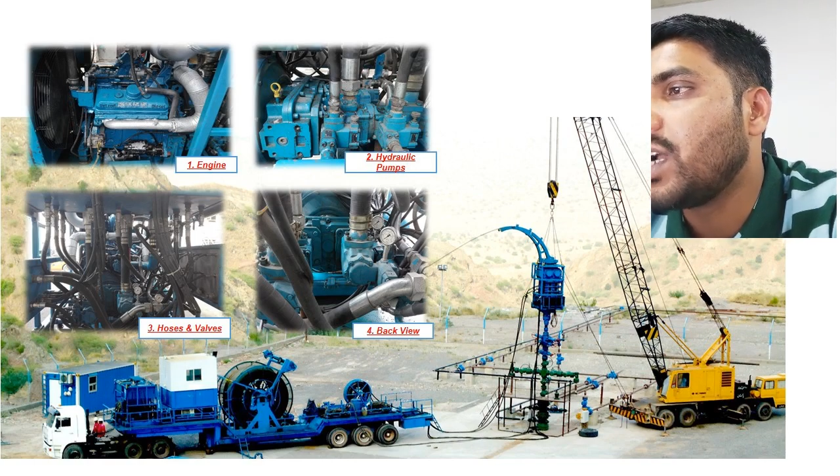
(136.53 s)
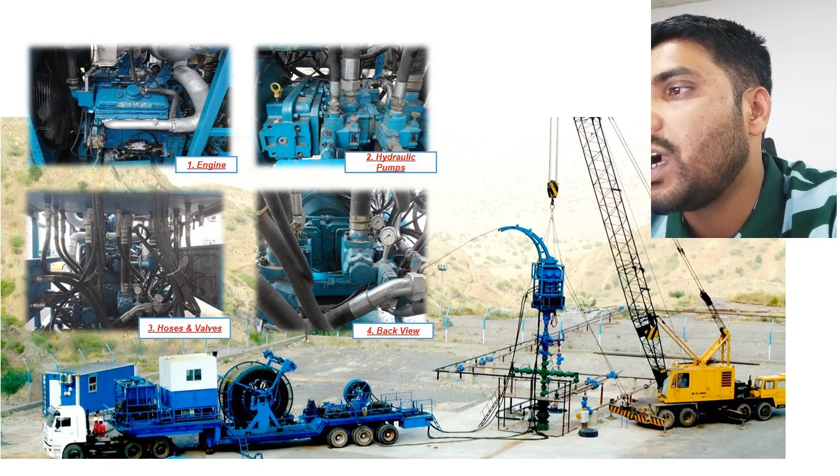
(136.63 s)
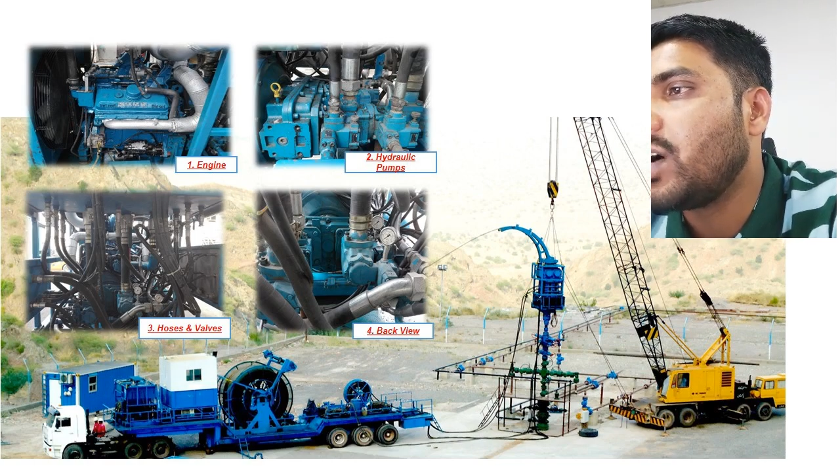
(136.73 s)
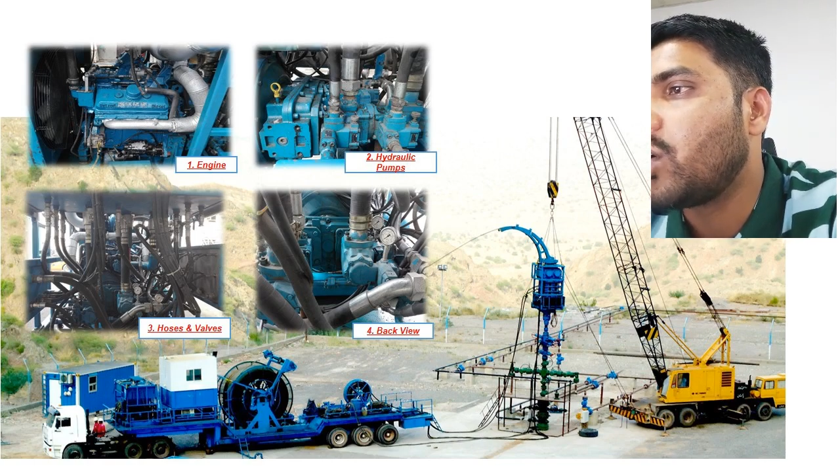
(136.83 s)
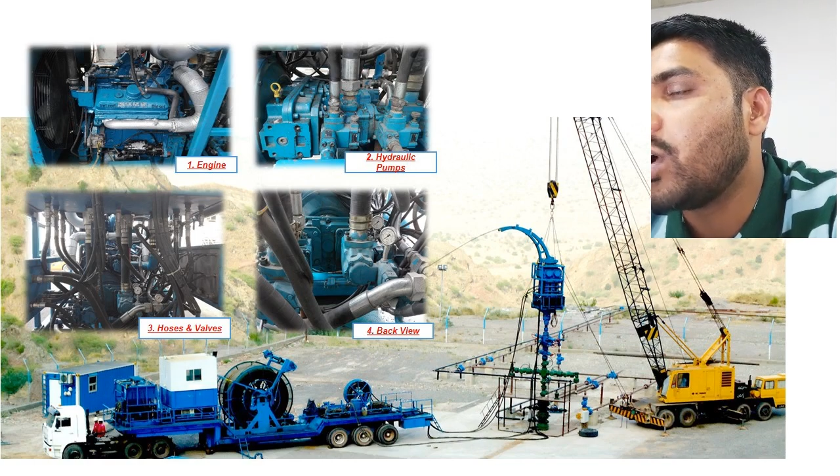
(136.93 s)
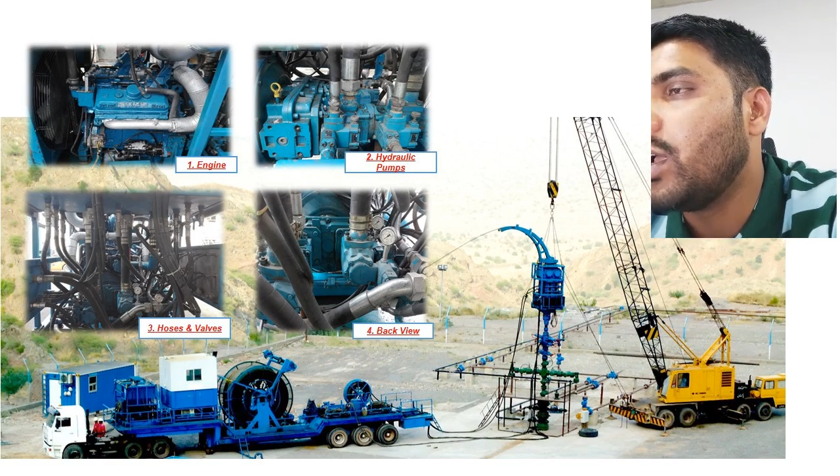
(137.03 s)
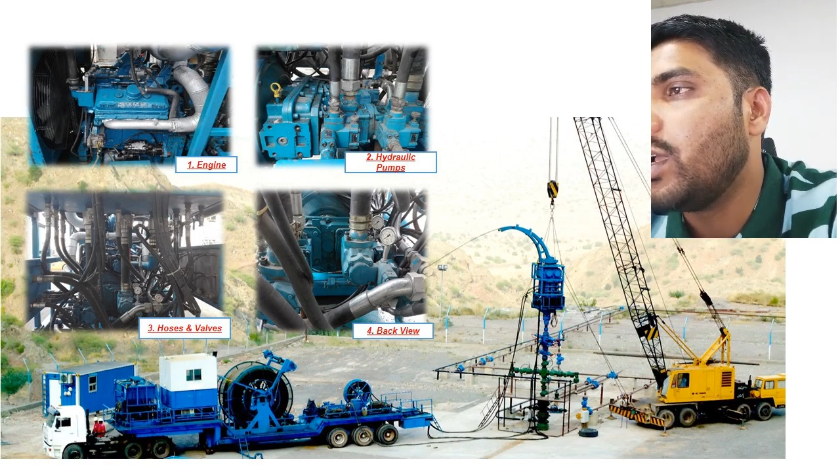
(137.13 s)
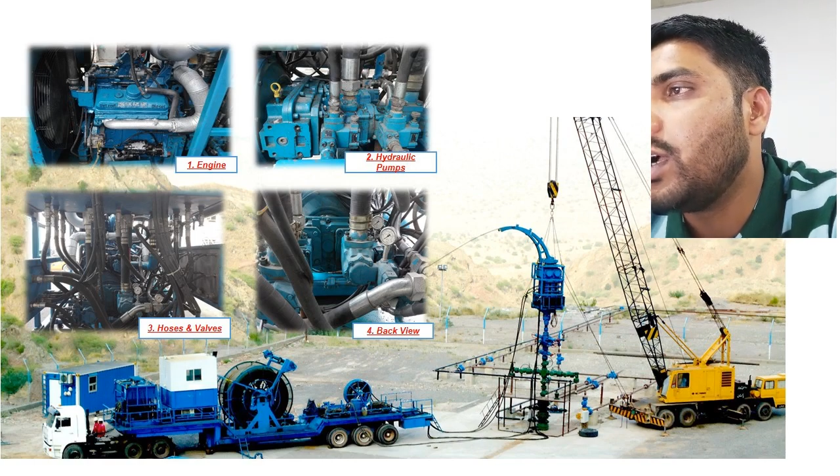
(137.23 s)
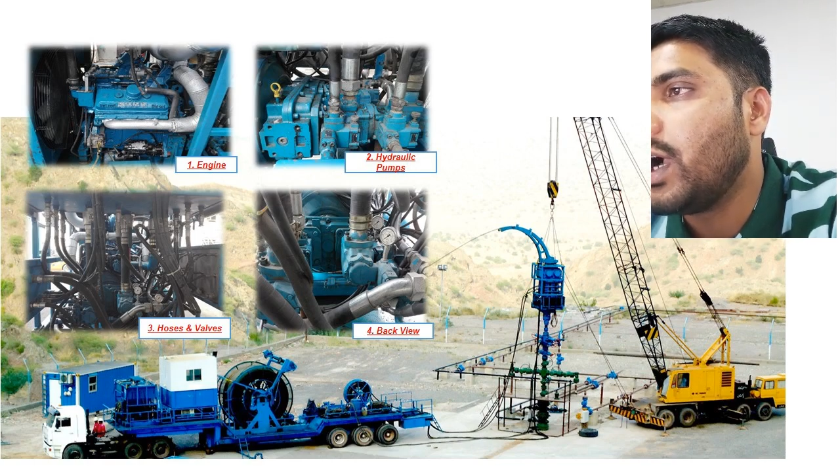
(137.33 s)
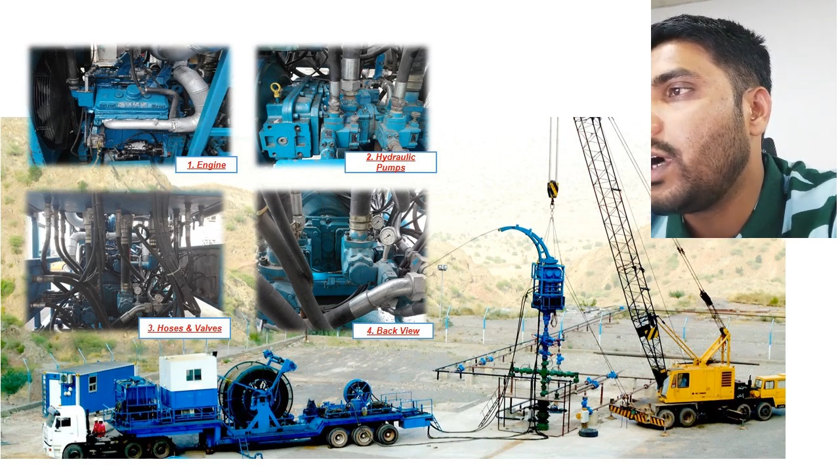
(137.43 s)

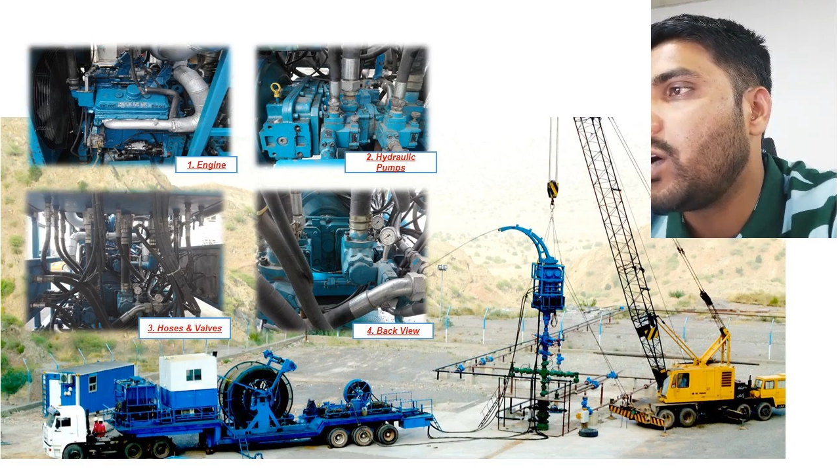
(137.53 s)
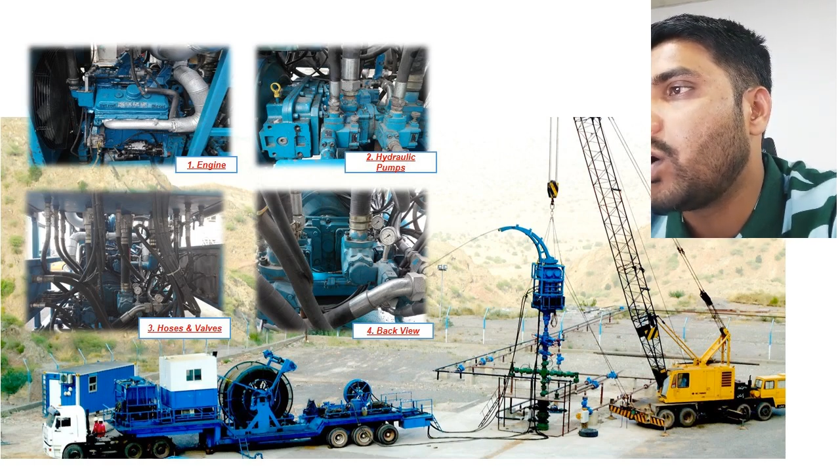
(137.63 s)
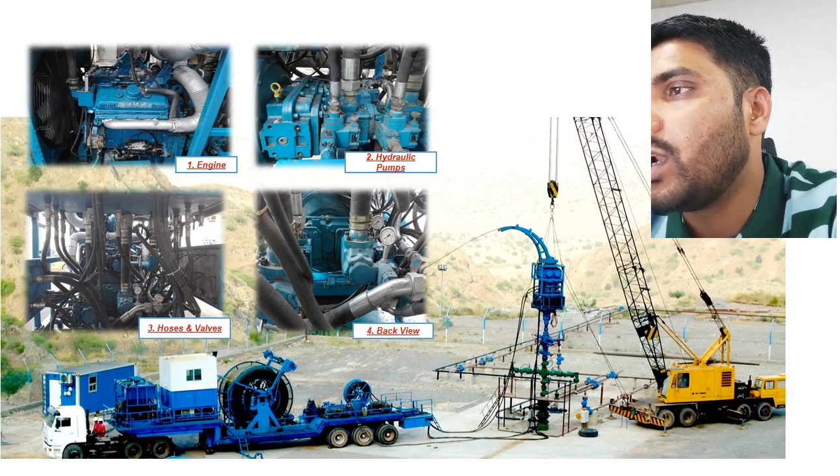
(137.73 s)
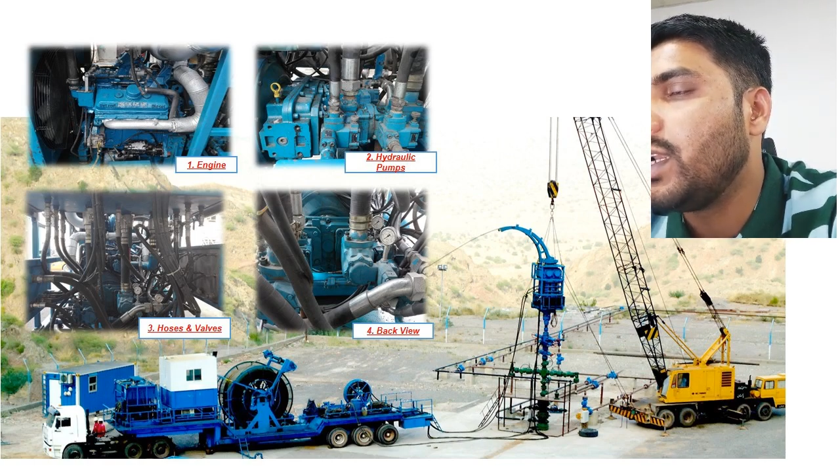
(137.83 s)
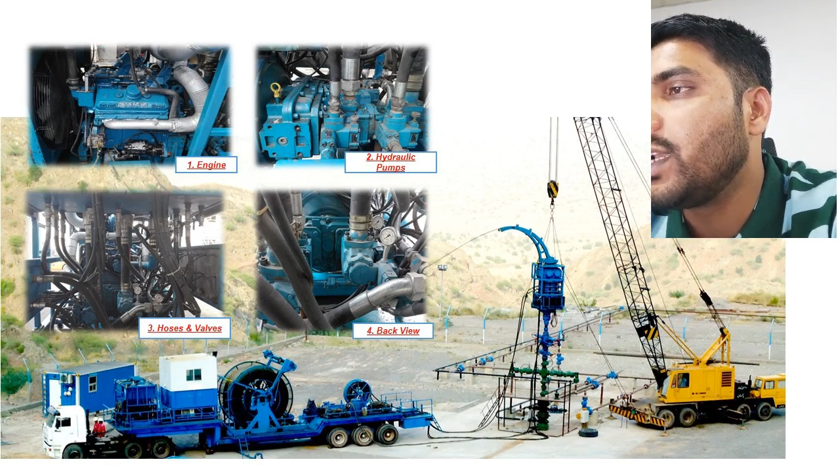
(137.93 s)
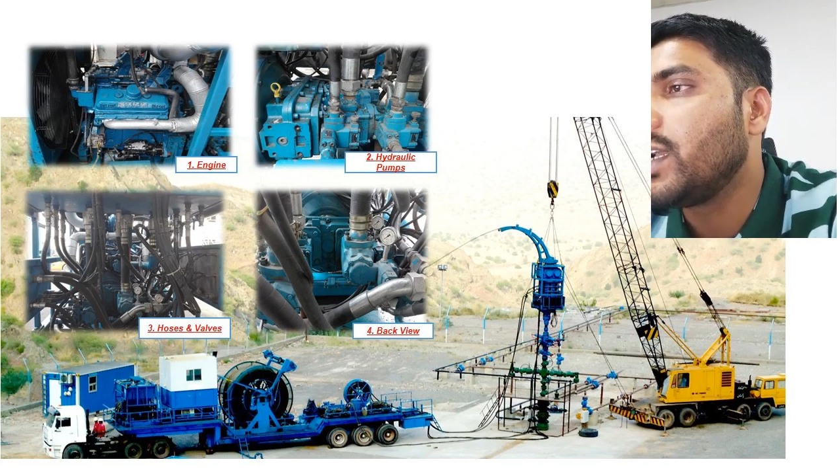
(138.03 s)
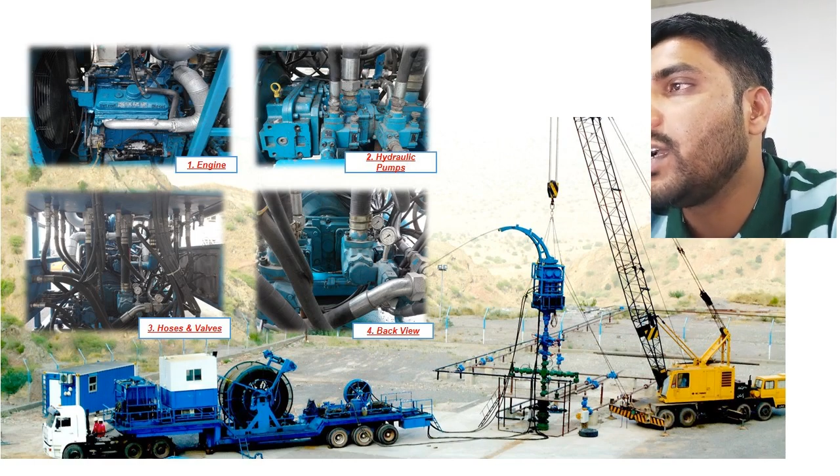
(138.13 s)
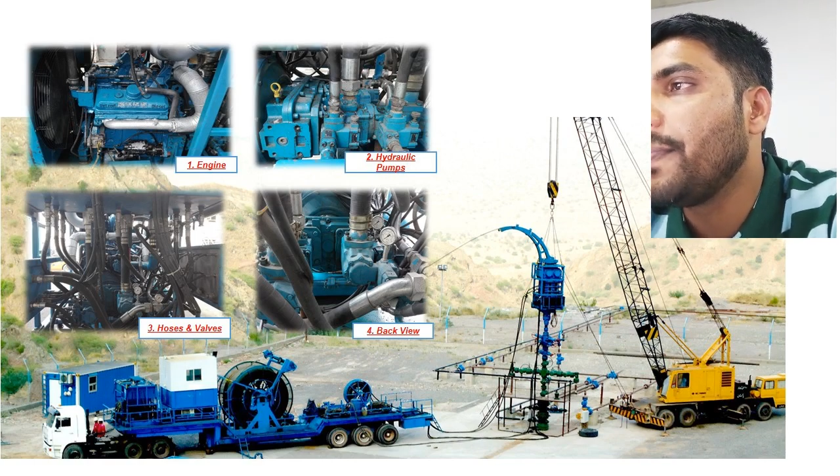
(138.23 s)
hydraulic